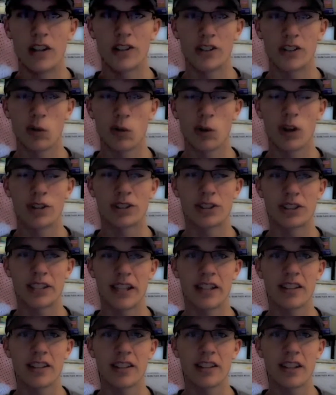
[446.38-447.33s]
So while
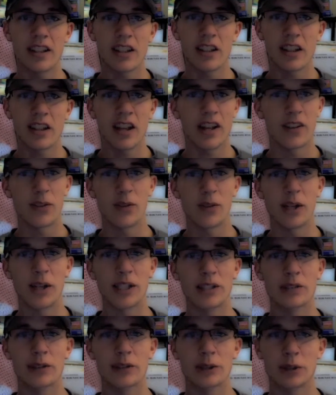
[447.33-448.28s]
Stan Lee and the
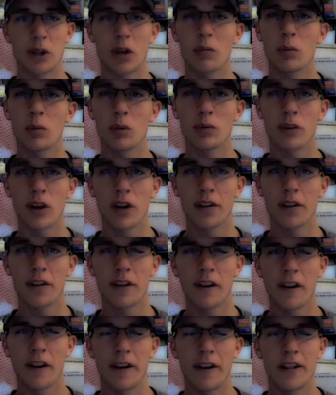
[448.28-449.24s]
rest of us all move on,
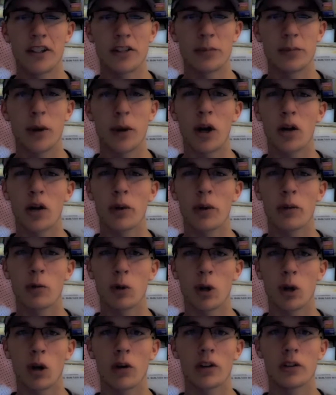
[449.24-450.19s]
Spider-Man
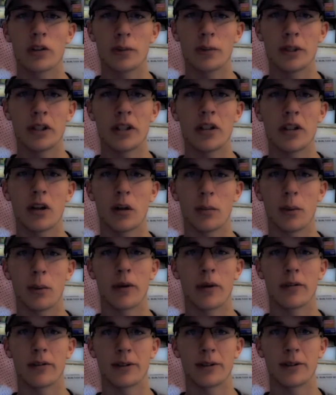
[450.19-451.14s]
will always be a
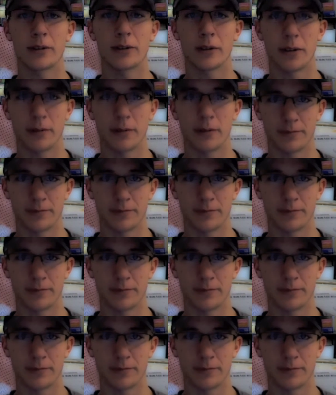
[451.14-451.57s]
part of history.